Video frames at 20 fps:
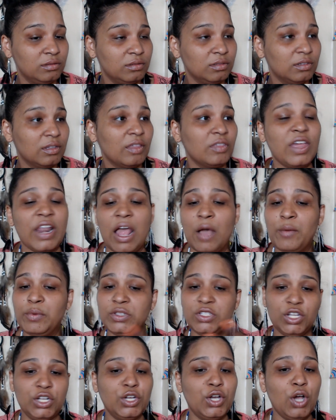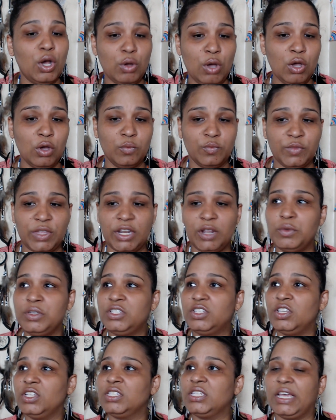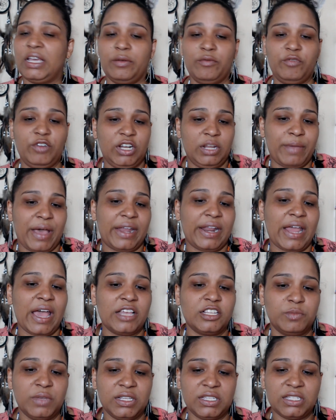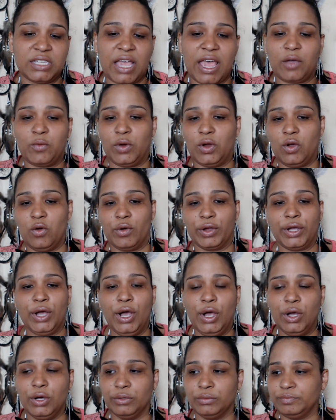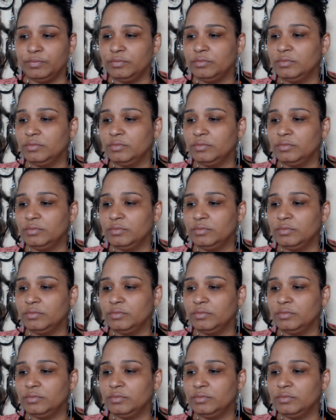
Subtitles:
that I was going to go home, that it was just like a really bad asthma attack. We're going home.